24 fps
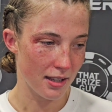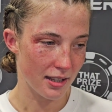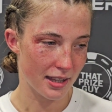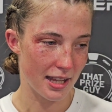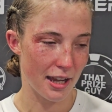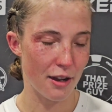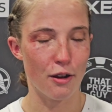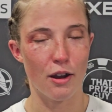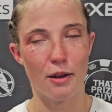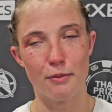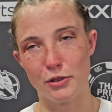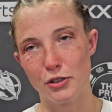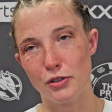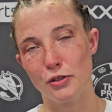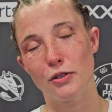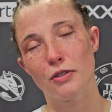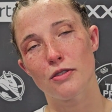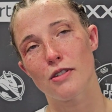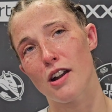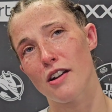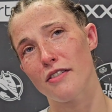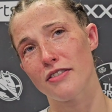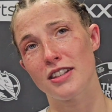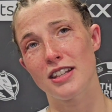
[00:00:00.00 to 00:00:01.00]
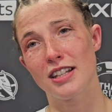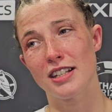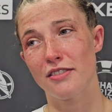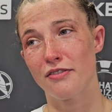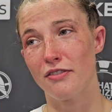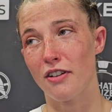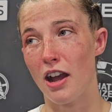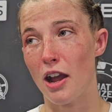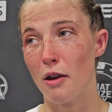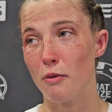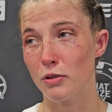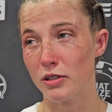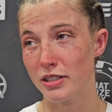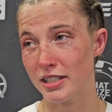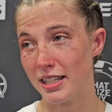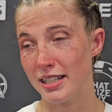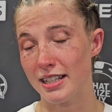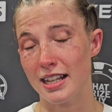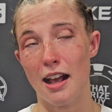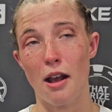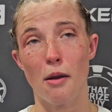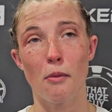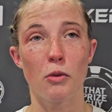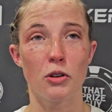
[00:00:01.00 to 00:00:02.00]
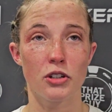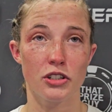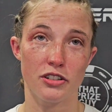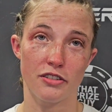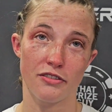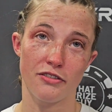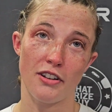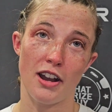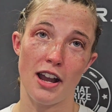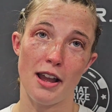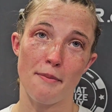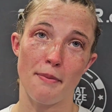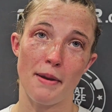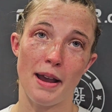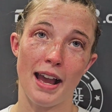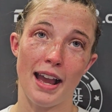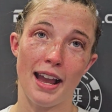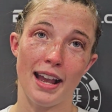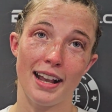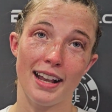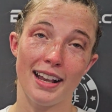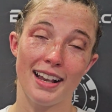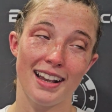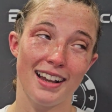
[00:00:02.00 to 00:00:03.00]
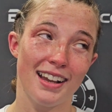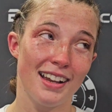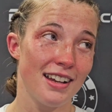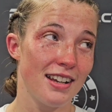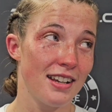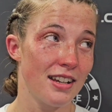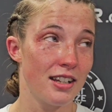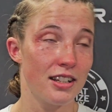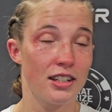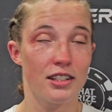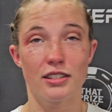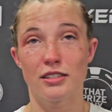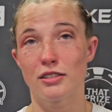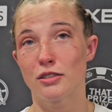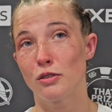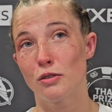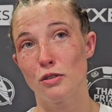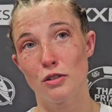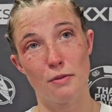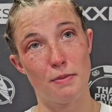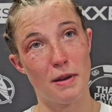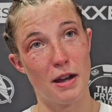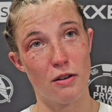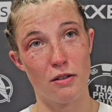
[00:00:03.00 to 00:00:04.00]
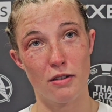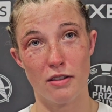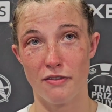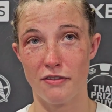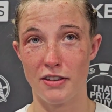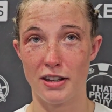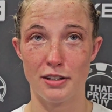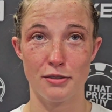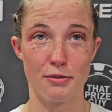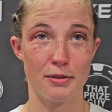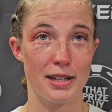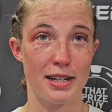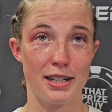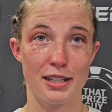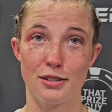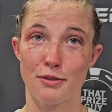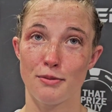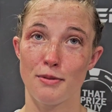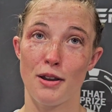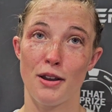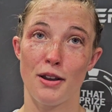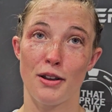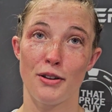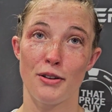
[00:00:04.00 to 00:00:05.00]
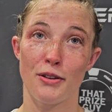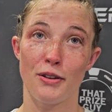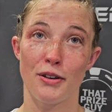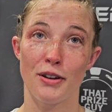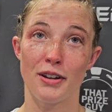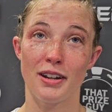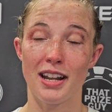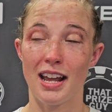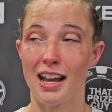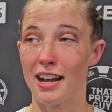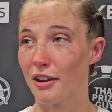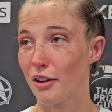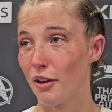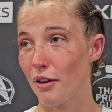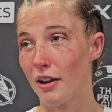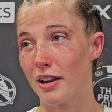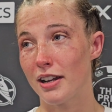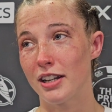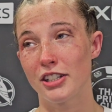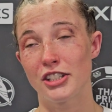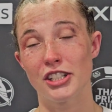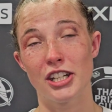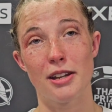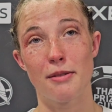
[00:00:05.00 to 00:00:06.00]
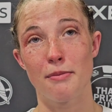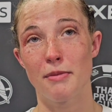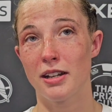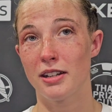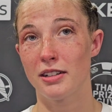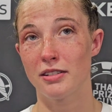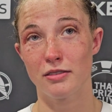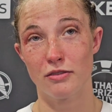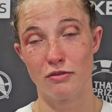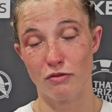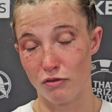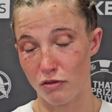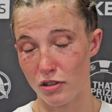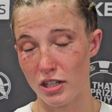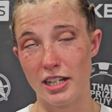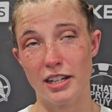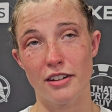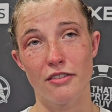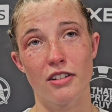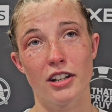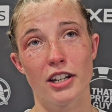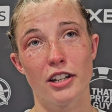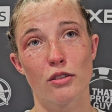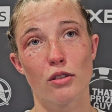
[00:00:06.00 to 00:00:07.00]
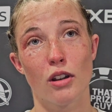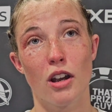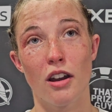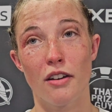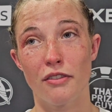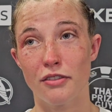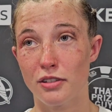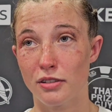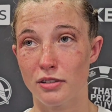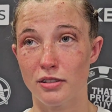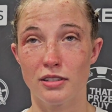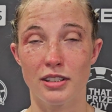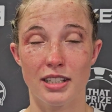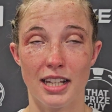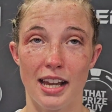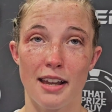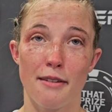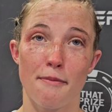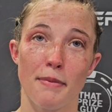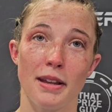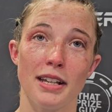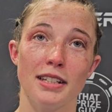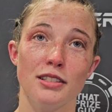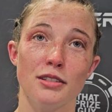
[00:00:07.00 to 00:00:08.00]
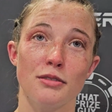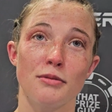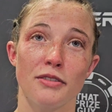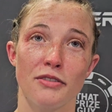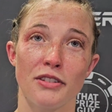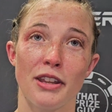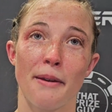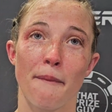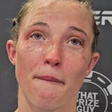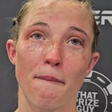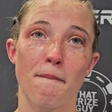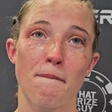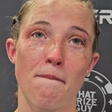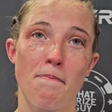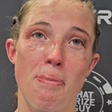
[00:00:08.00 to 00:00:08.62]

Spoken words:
I'm sure after this fight, we'll sit down, watch the fight back, talk about all the things we need to work on, and go in the gym and really, really graft on getting better with them.